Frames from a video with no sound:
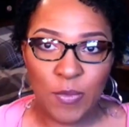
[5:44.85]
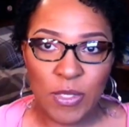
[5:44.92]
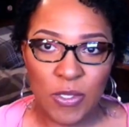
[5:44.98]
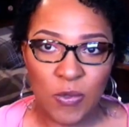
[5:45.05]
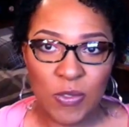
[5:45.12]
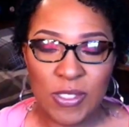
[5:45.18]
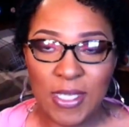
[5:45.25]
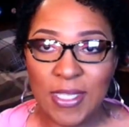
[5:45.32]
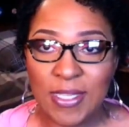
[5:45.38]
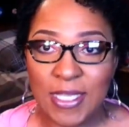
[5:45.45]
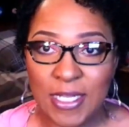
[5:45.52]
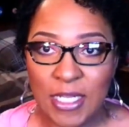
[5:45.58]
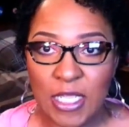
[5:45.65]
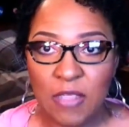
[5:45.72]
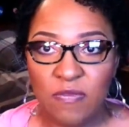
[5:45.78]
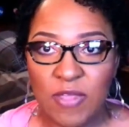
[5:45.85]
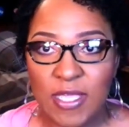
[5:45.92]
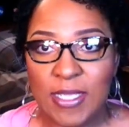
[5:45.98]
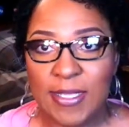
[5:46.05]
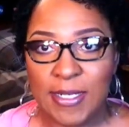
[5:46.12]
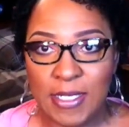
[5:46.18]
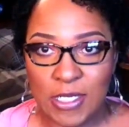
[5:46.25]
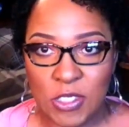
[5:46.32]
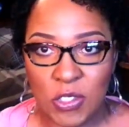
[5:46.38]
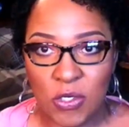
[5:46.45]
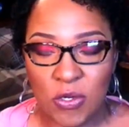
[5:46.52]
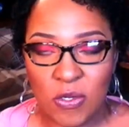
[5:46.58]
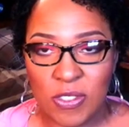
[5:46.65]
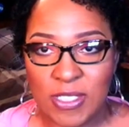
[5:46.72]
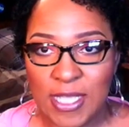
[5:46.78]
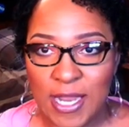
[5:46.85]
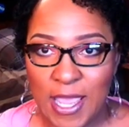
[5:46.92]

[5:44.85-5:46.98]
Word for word: using the leave-in conditioners that